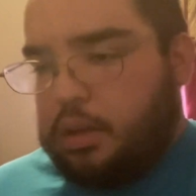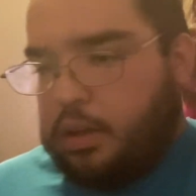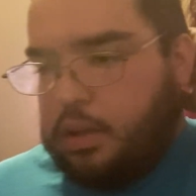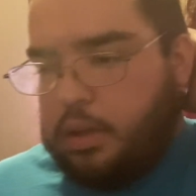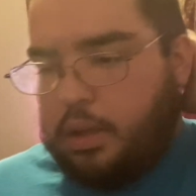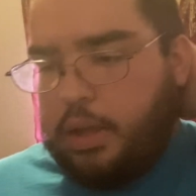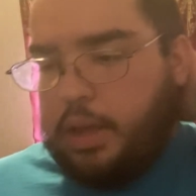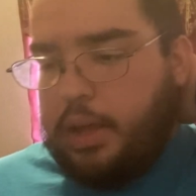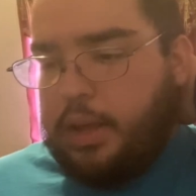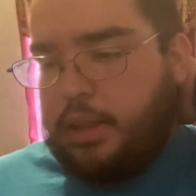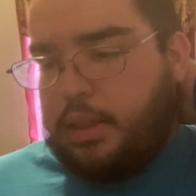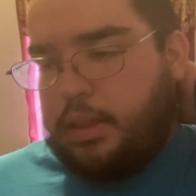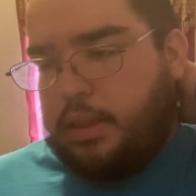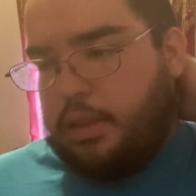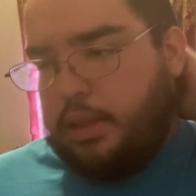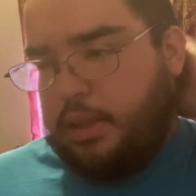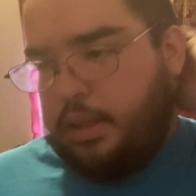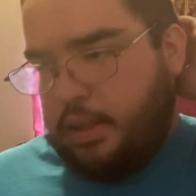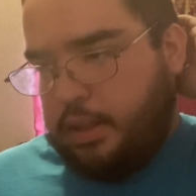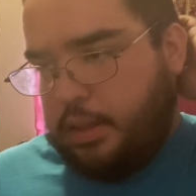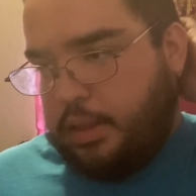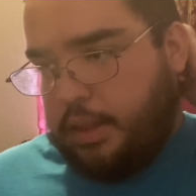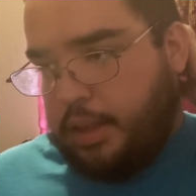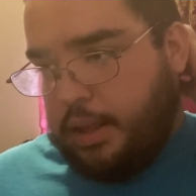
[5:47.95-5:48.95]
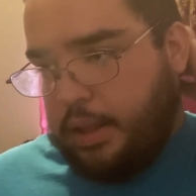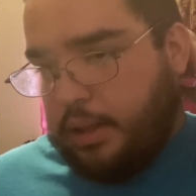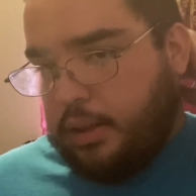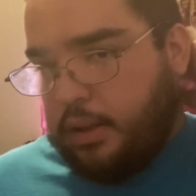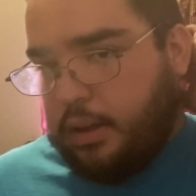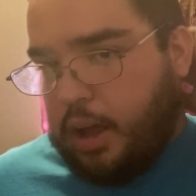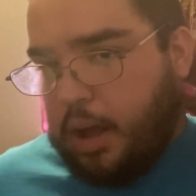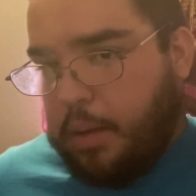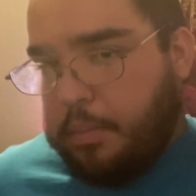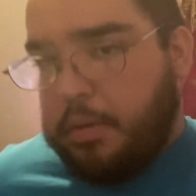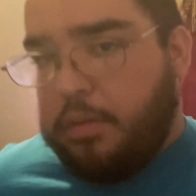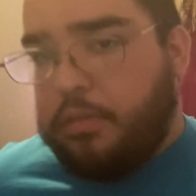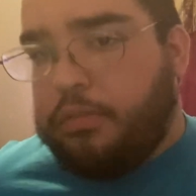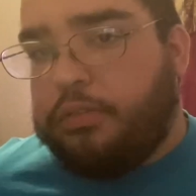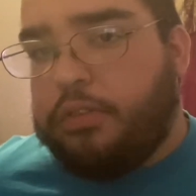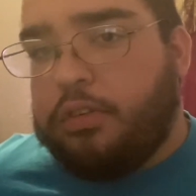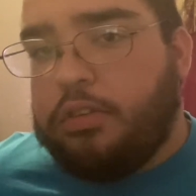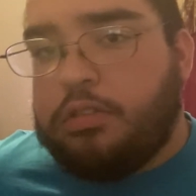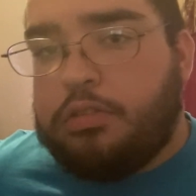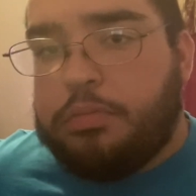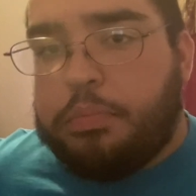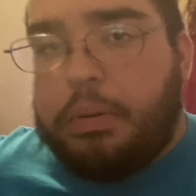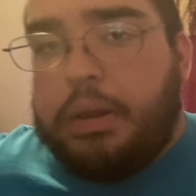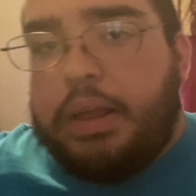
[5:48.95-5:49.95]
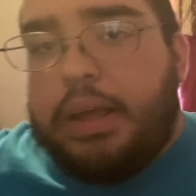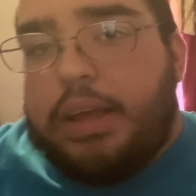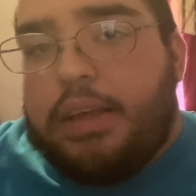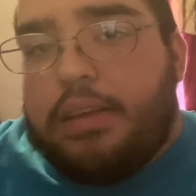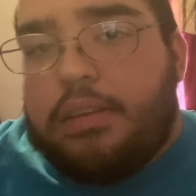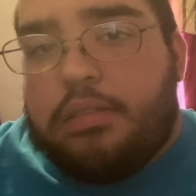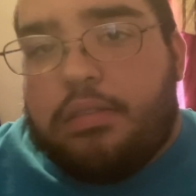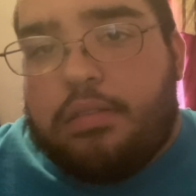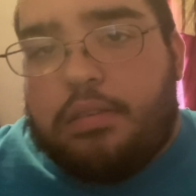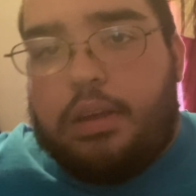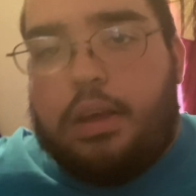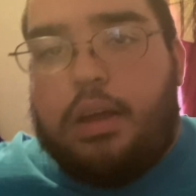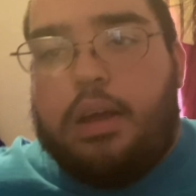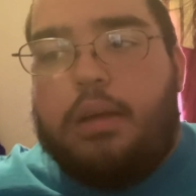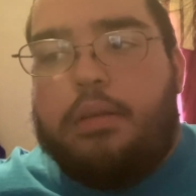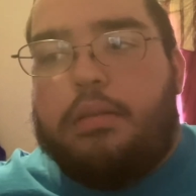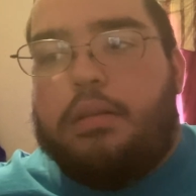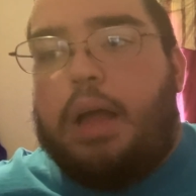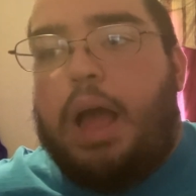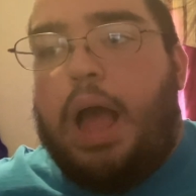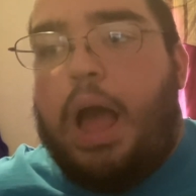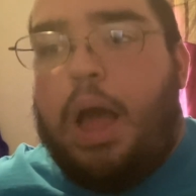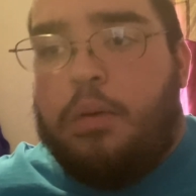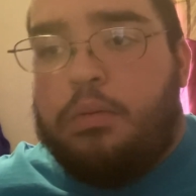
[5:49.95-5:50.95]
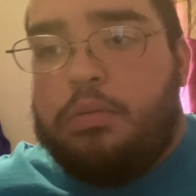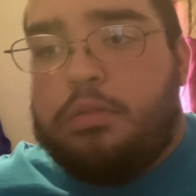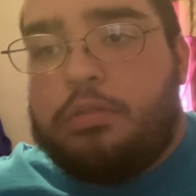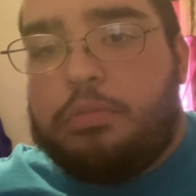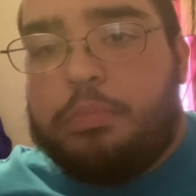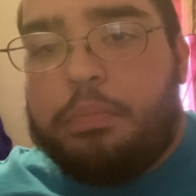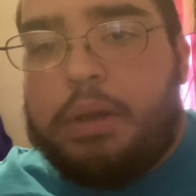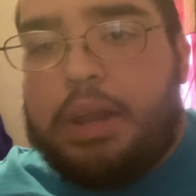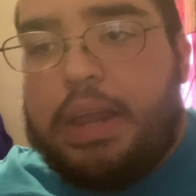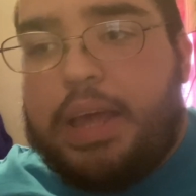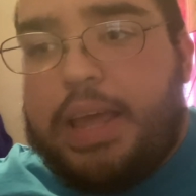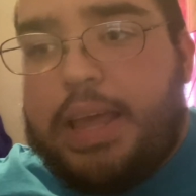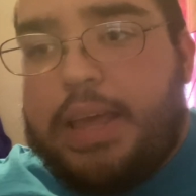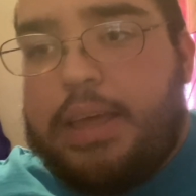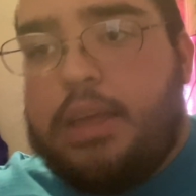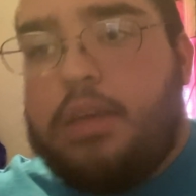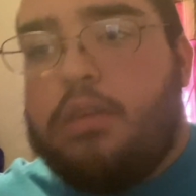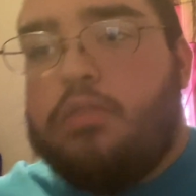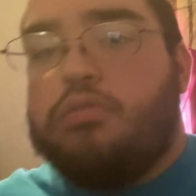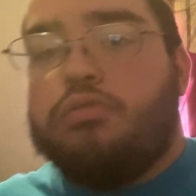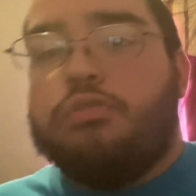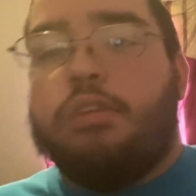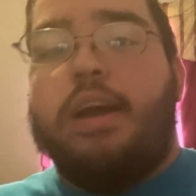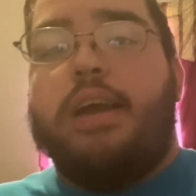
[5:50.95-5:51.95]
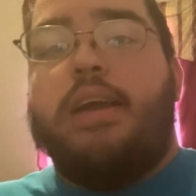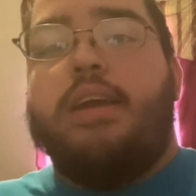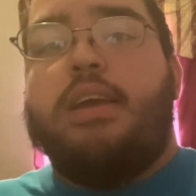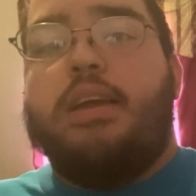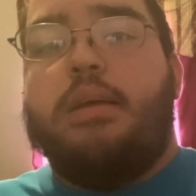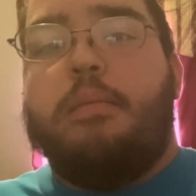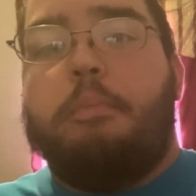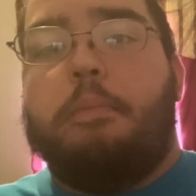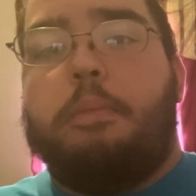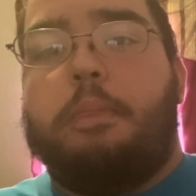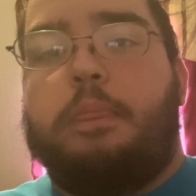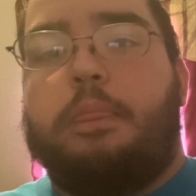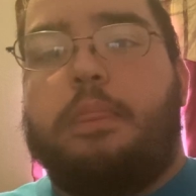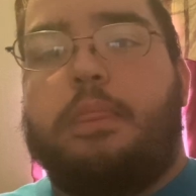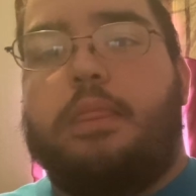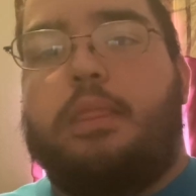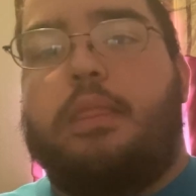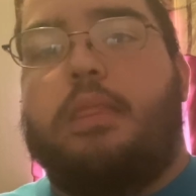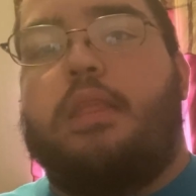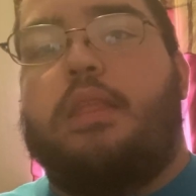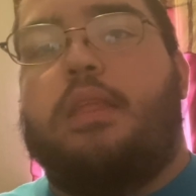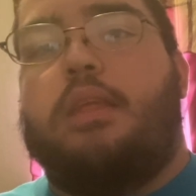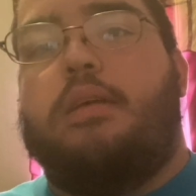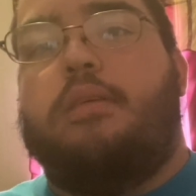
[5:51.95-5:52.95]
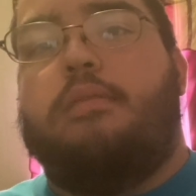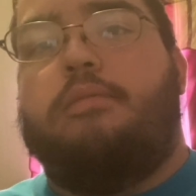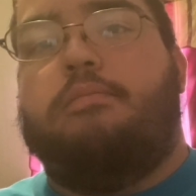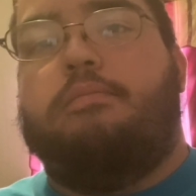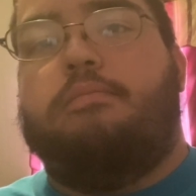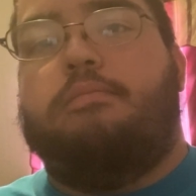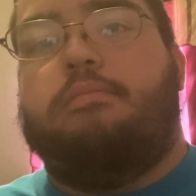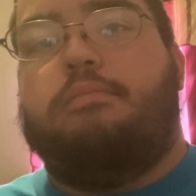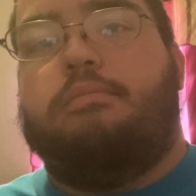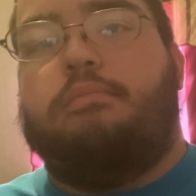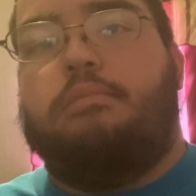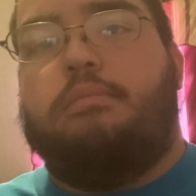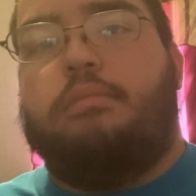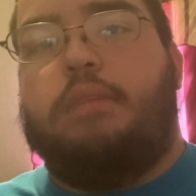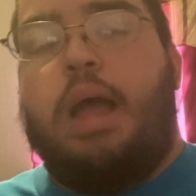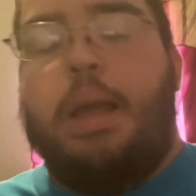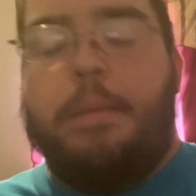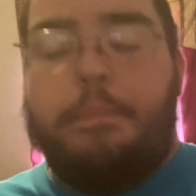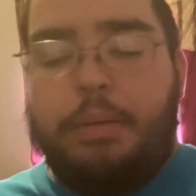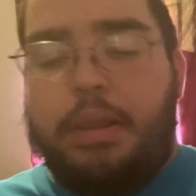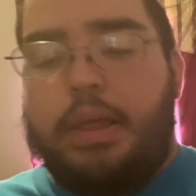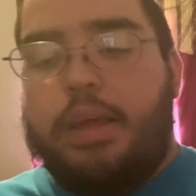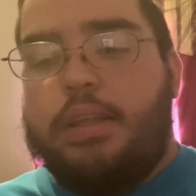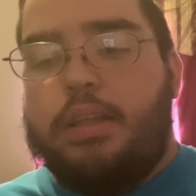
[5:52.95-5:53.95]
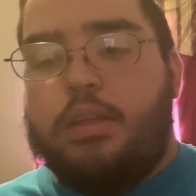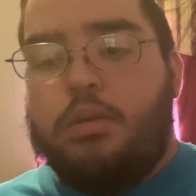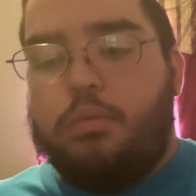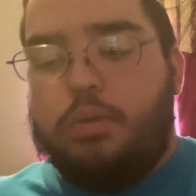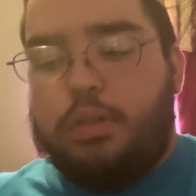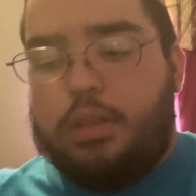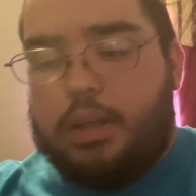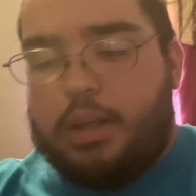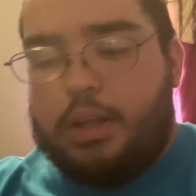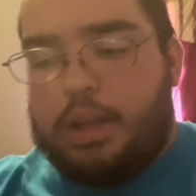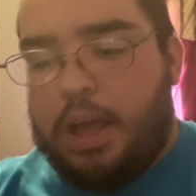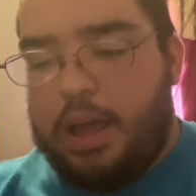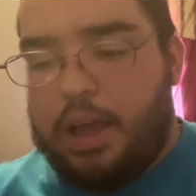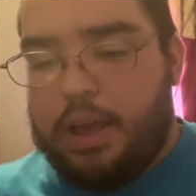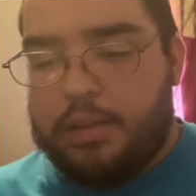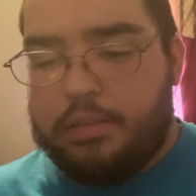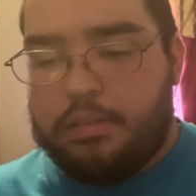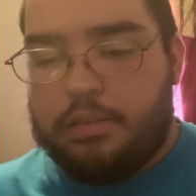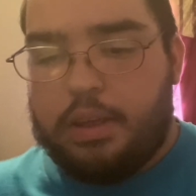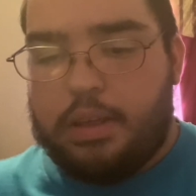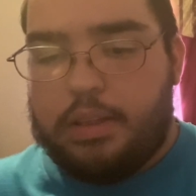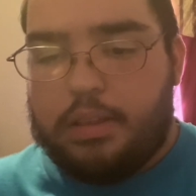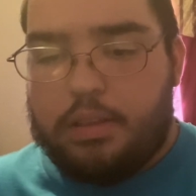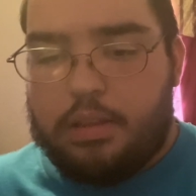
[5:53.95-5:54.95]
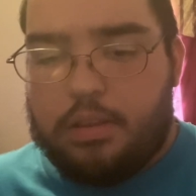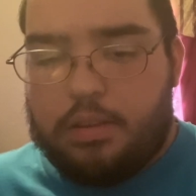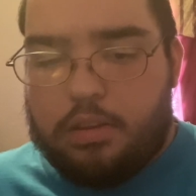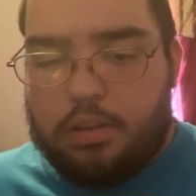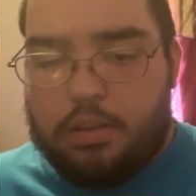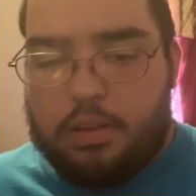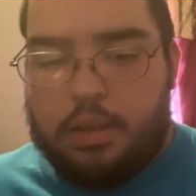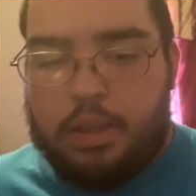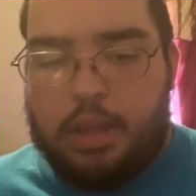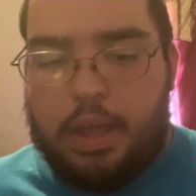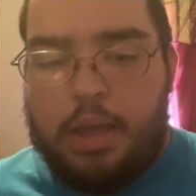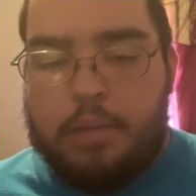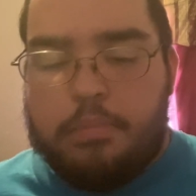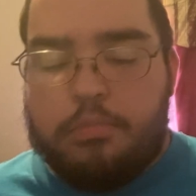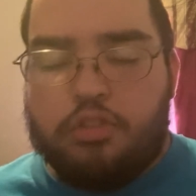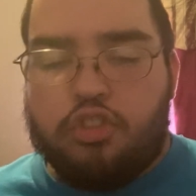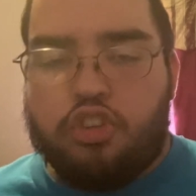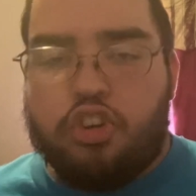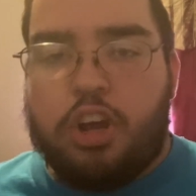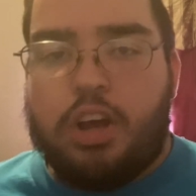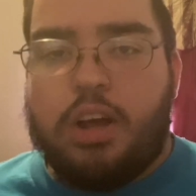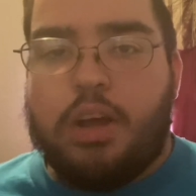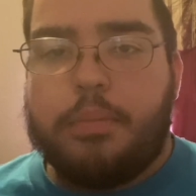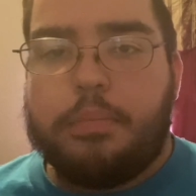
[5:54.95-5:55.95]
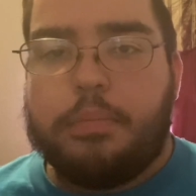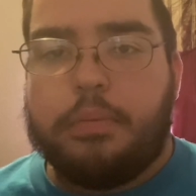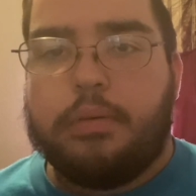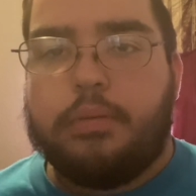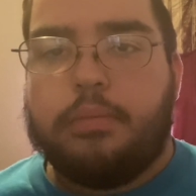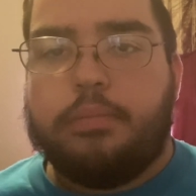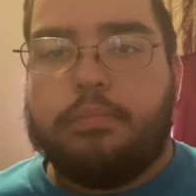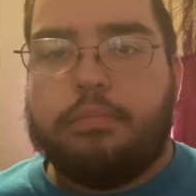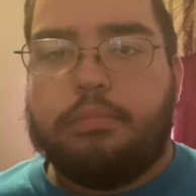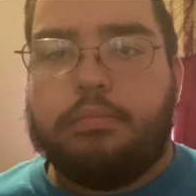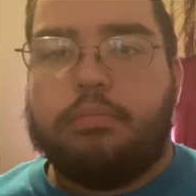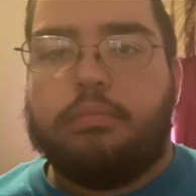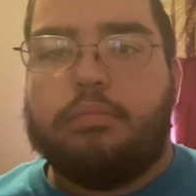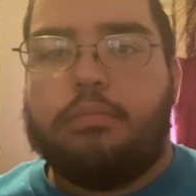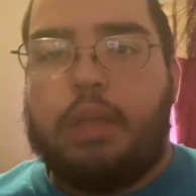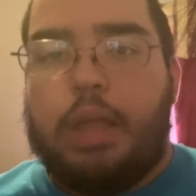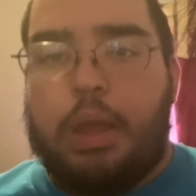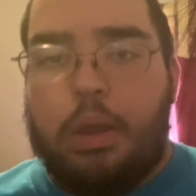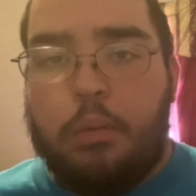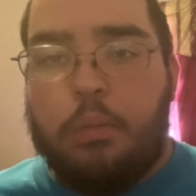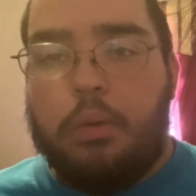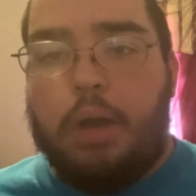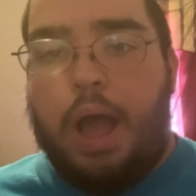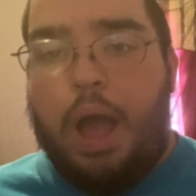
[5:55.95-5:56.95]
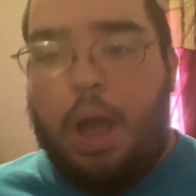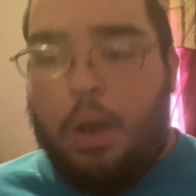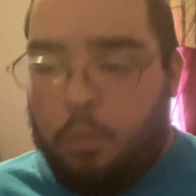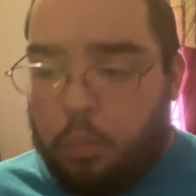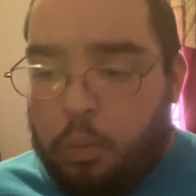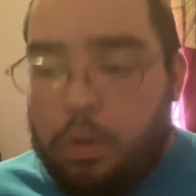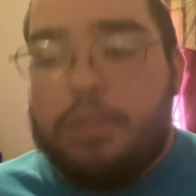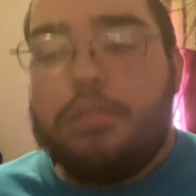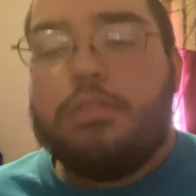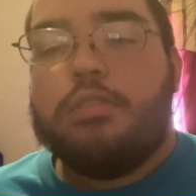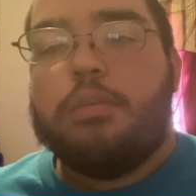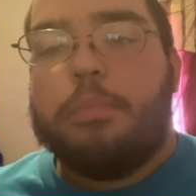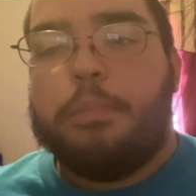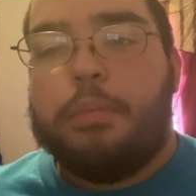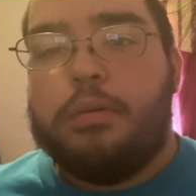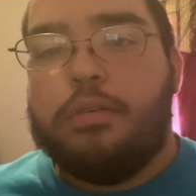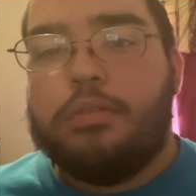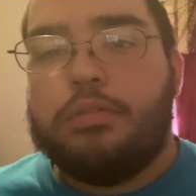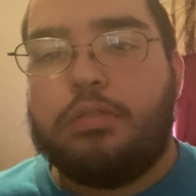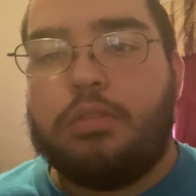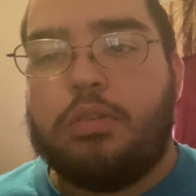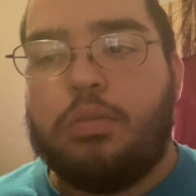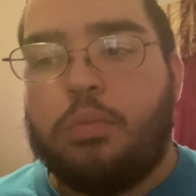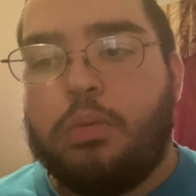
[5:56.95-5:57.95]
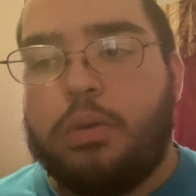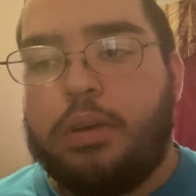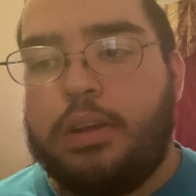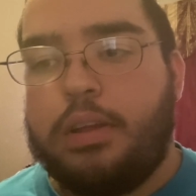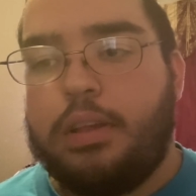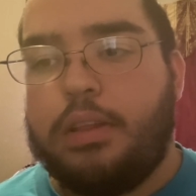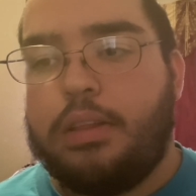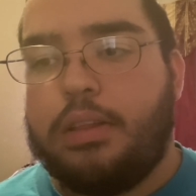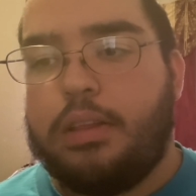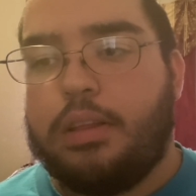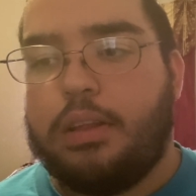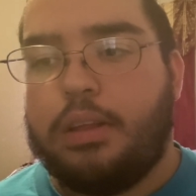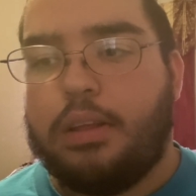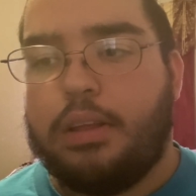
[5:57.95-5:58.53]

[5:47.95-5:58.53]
it didn't come in first place. I was playing it right. I played it with the guys at the game shop. You know, I was supposed to win